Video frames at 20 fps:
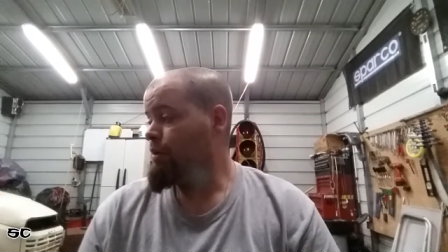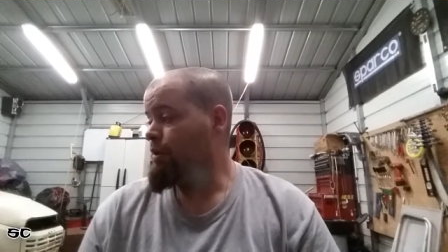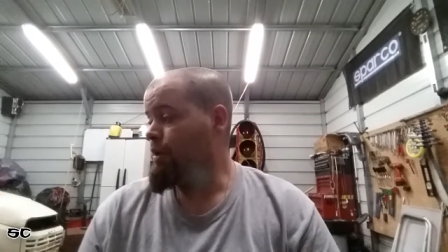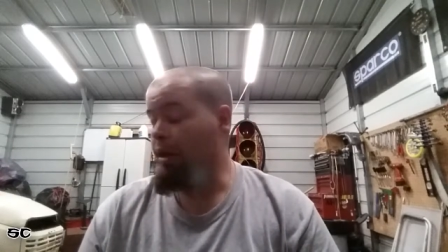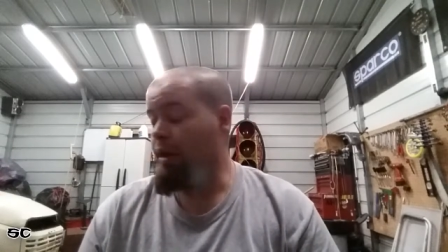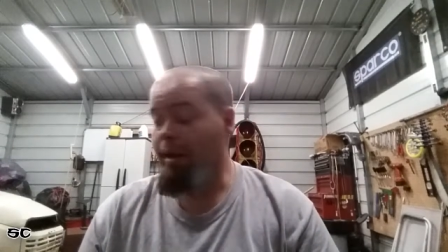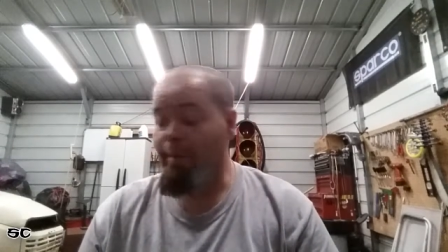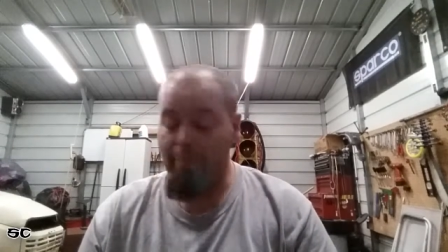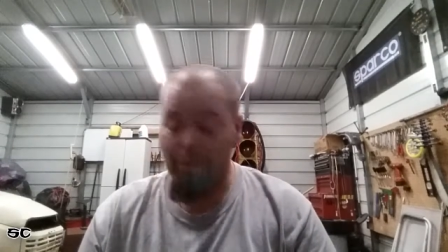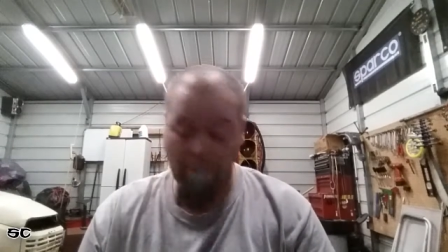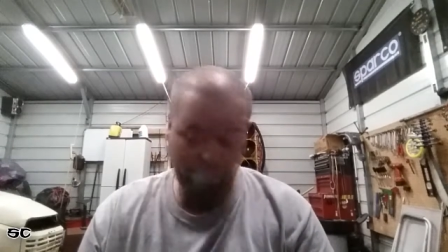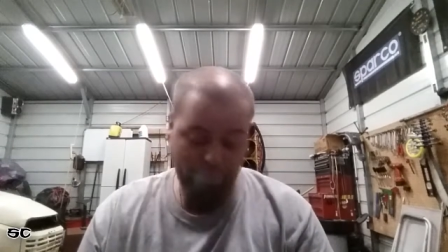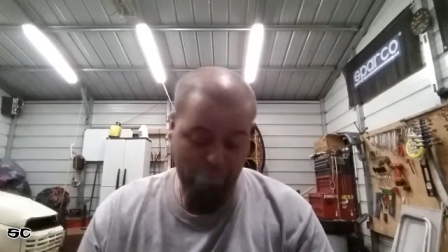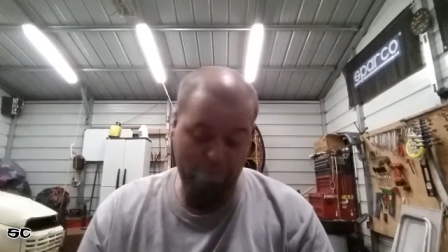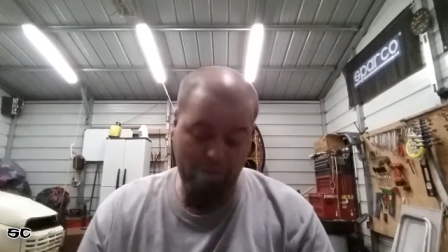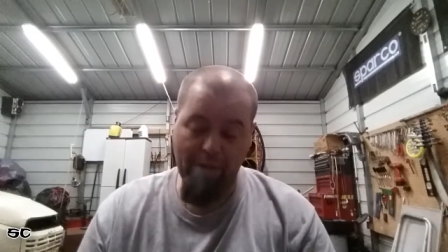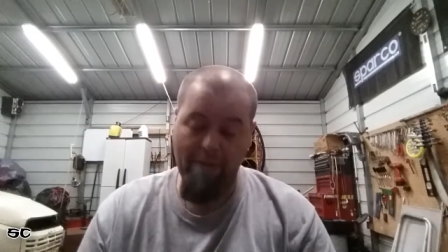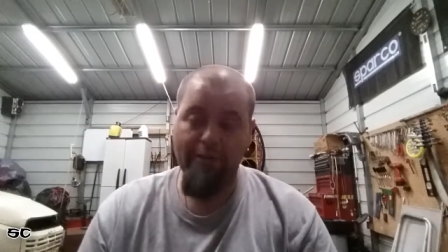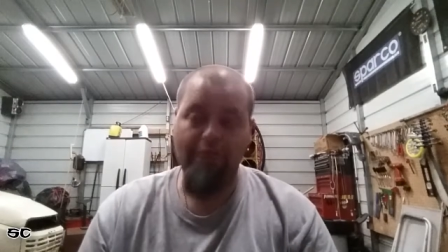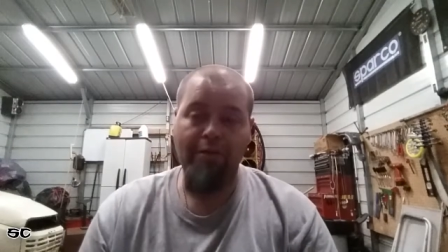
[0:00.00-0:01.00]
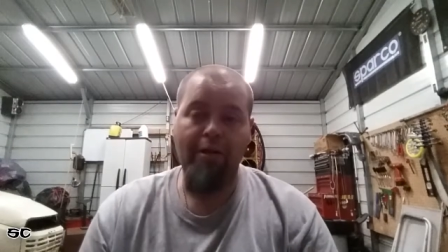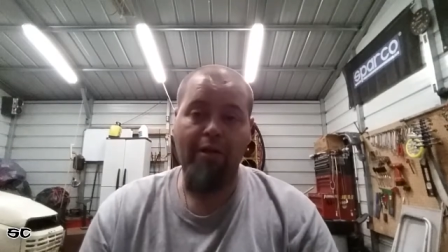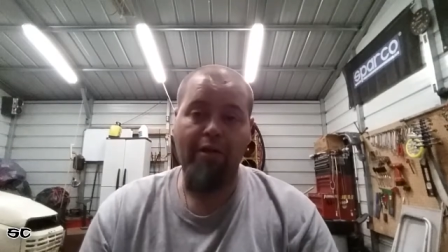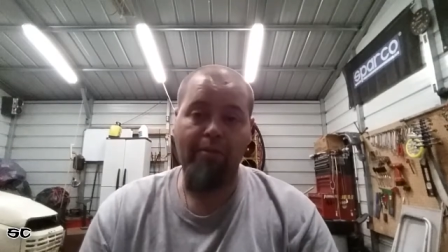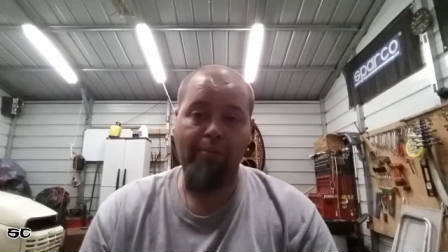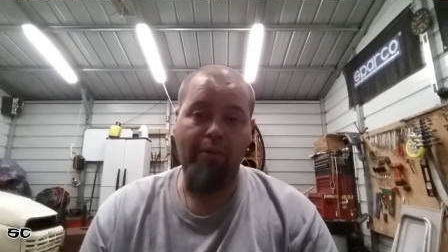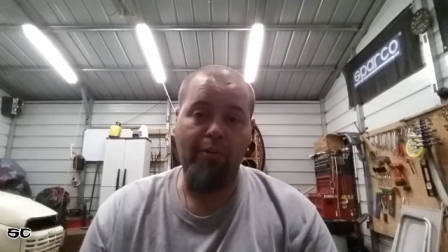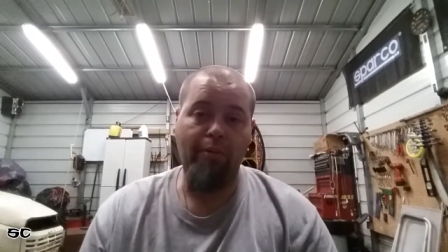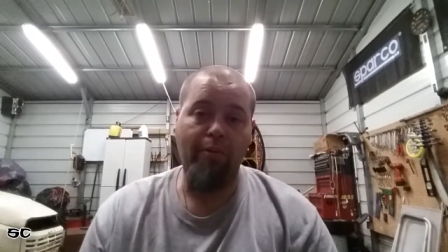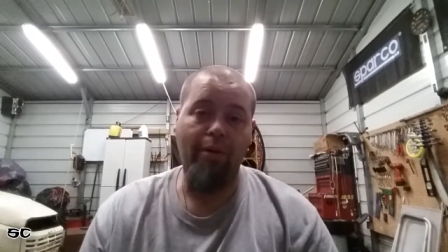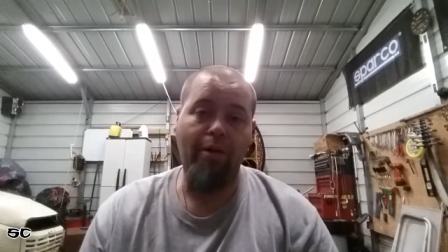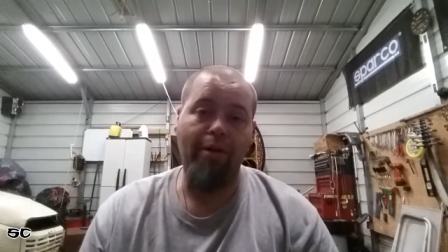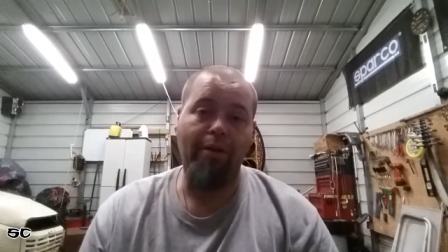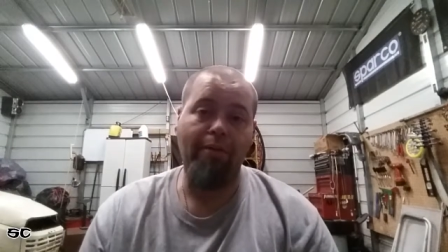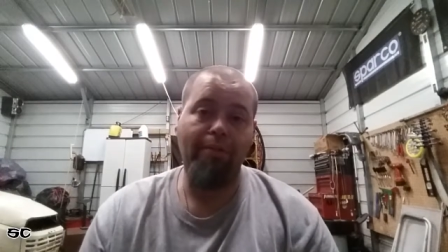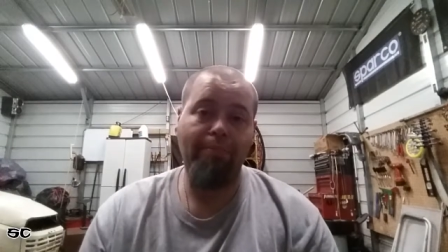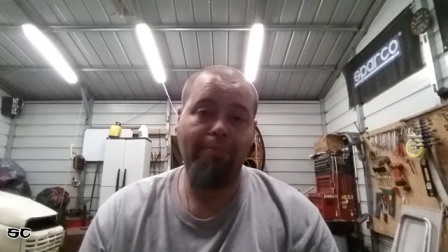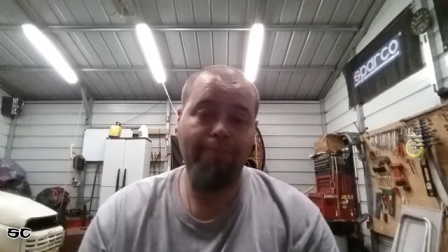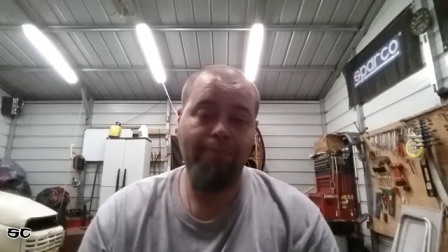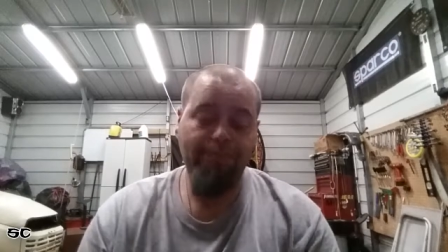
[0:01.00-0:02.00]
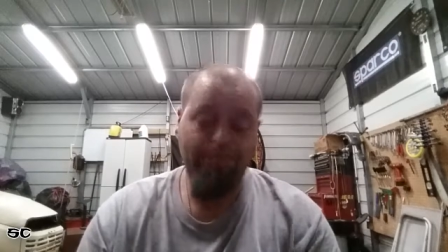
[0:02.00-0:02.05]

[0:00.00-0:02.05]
And I'm hoping that it's not going to be raining.